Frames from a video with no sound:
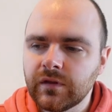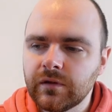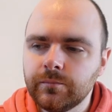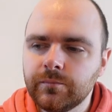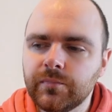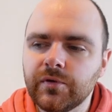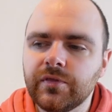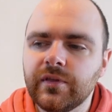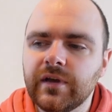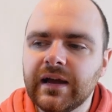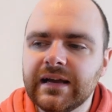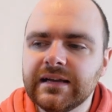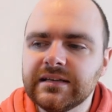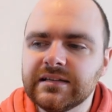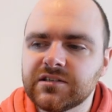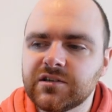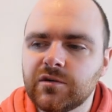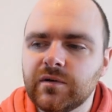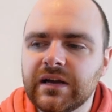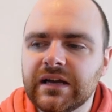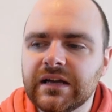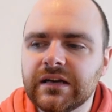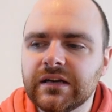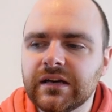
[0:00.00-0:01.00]
But that is
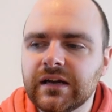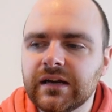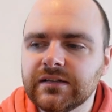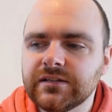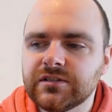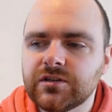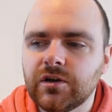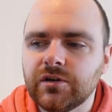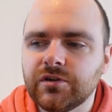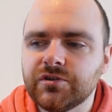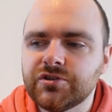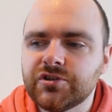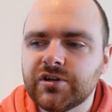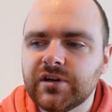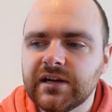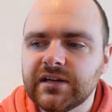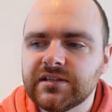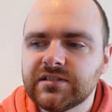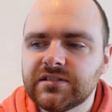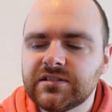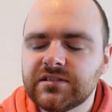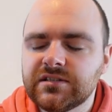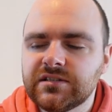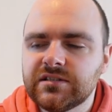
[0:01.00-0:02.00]
quite a nice
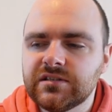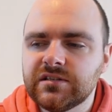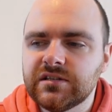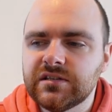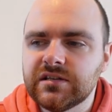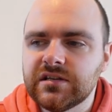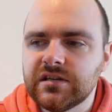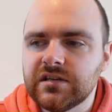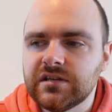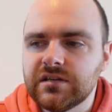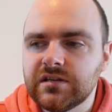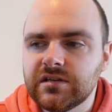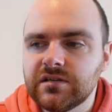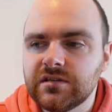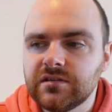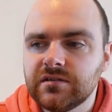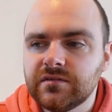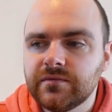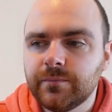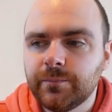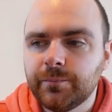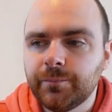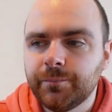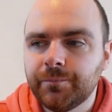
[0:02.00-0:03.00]
contrast to the
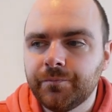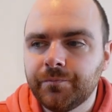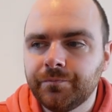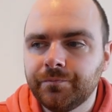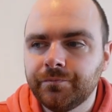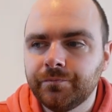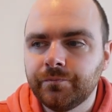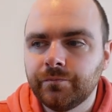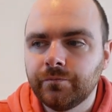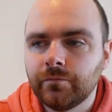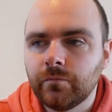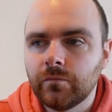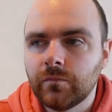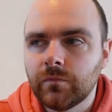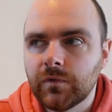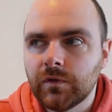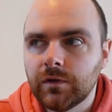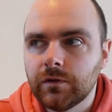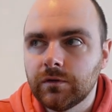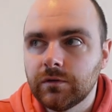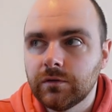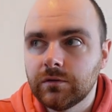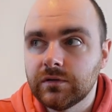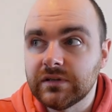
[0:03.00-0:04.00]

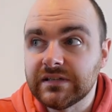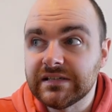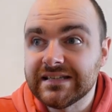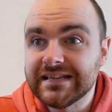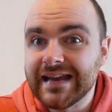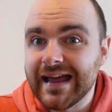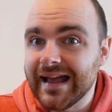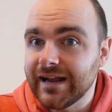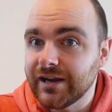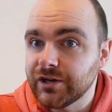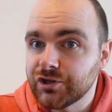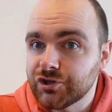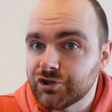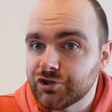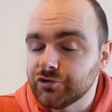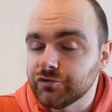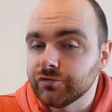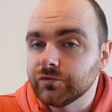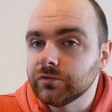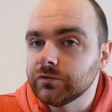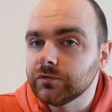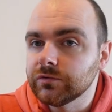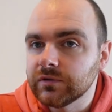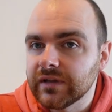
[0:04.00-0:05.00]

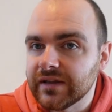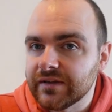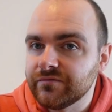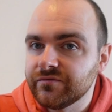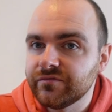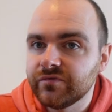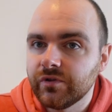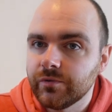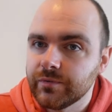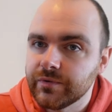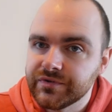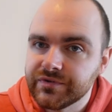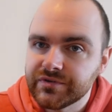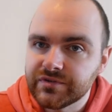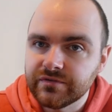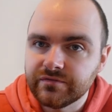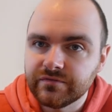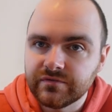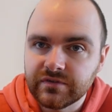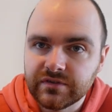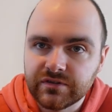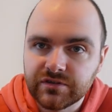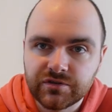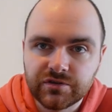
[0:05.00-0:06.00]
textural influence
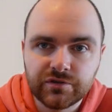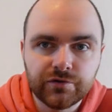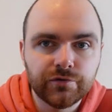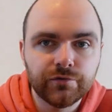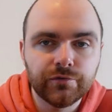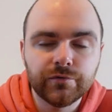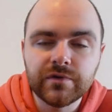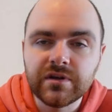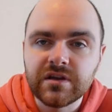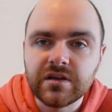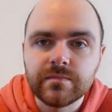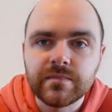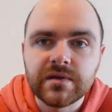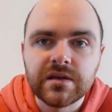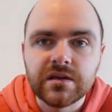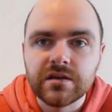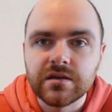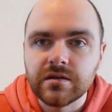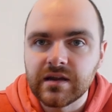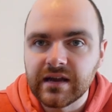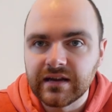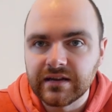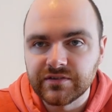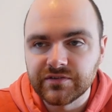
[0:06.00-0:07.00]
of these
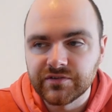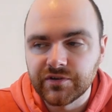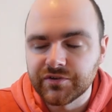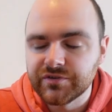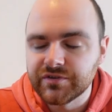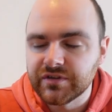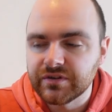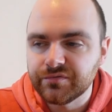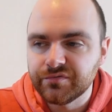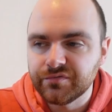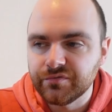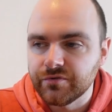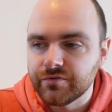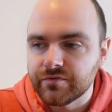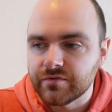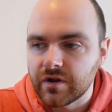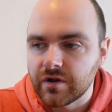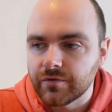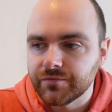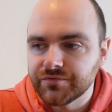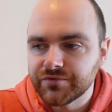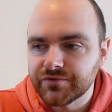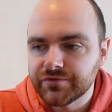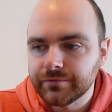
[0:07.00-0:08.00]
creamy exotic fruit
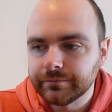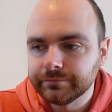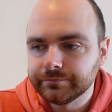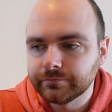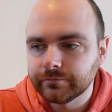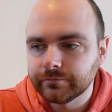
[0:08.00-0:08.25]
notes.